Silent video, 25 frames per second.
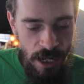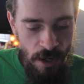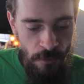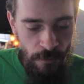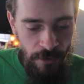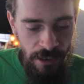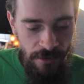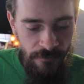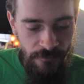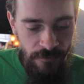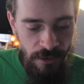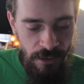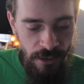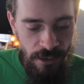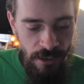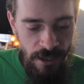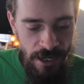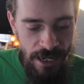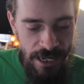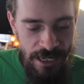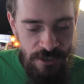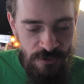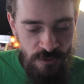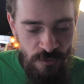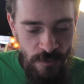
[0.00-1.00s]
Whenever
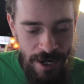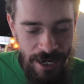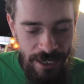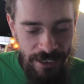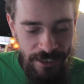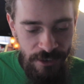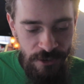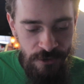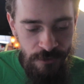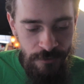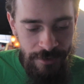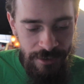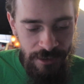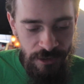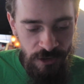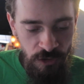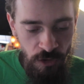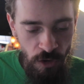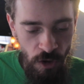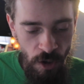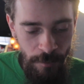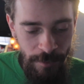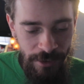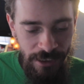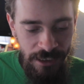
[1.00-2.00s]
a dragon you
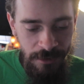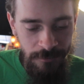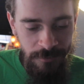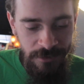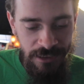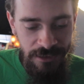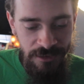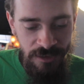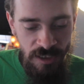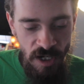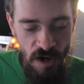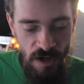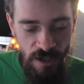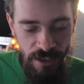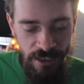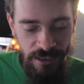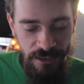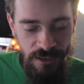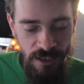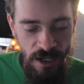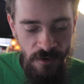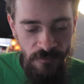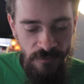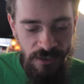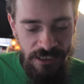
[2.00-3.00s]
control becomes a
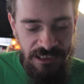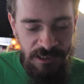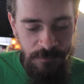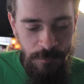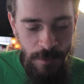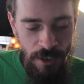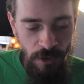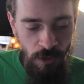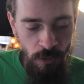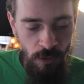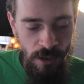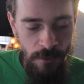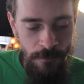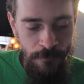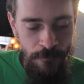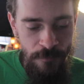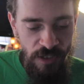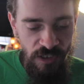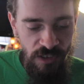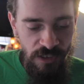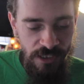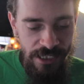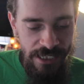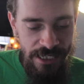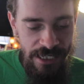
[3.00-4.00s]
target of a spell or
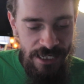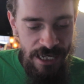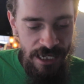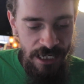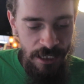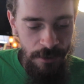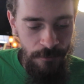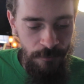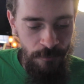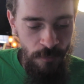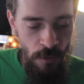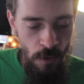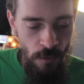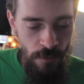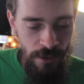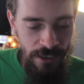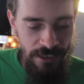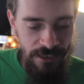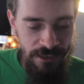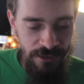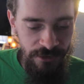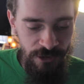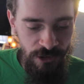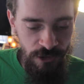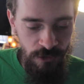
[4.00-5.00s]
ability an opponent
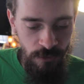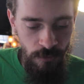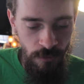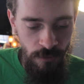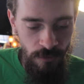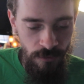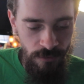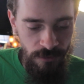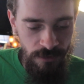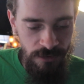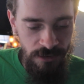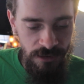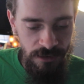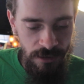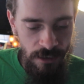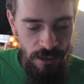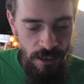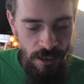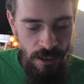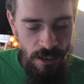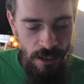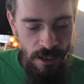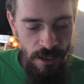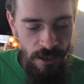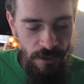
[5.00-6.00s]
controls,
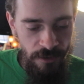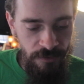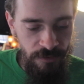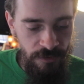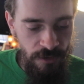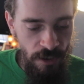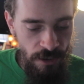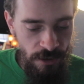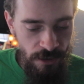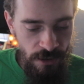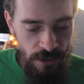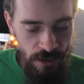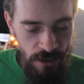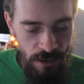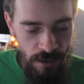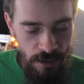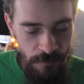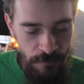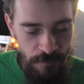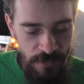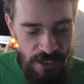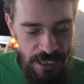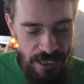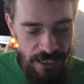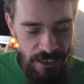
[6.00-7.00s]

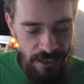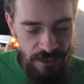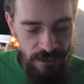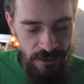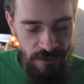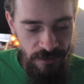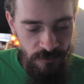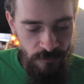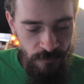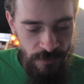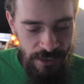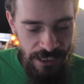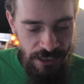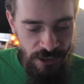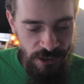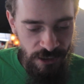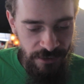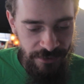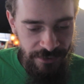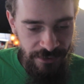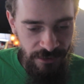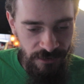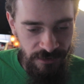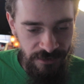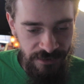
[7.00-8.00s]
Thunderbeak
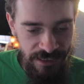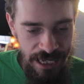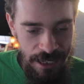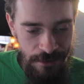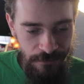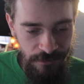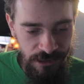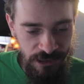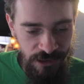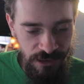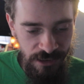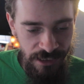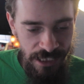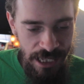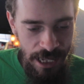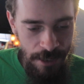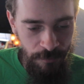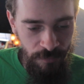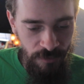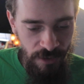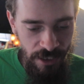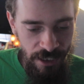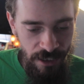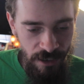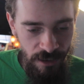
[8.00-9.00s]
Regent deals damage to
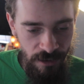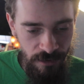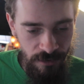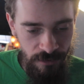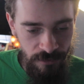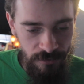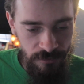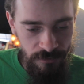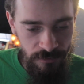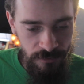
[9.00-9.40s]
that player.